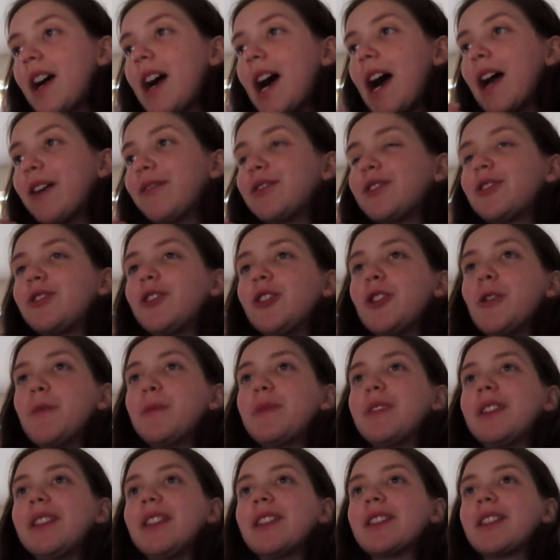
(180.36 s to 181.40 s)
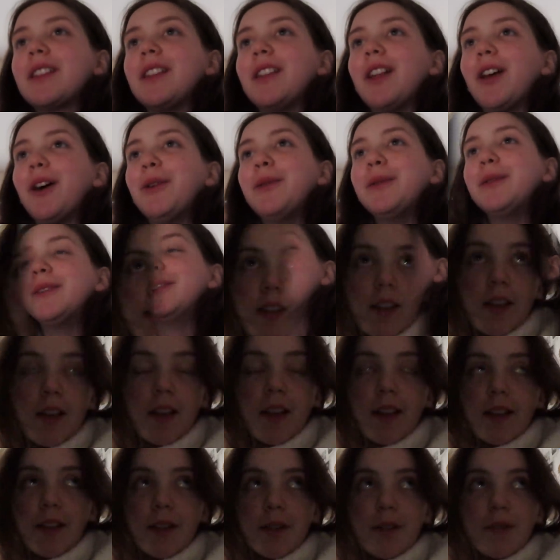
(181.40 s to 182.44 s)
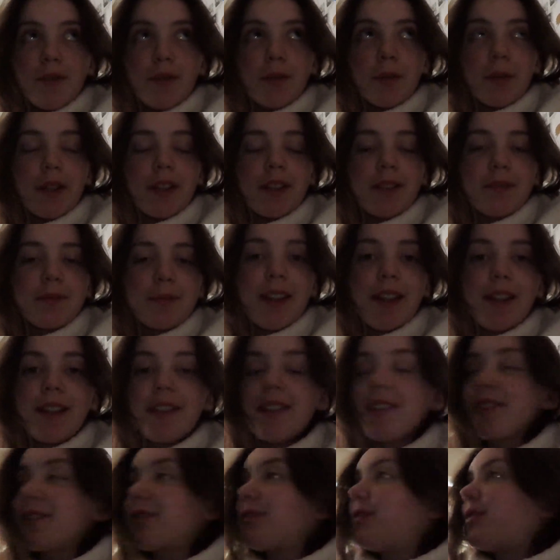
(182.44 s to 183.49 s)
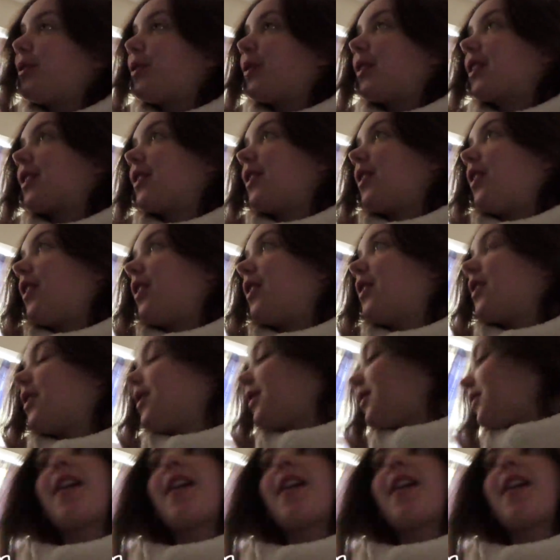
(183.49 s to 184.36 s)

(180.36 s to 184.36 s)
Oh. I've stooped this low. Hello everyone. It is four o'clock.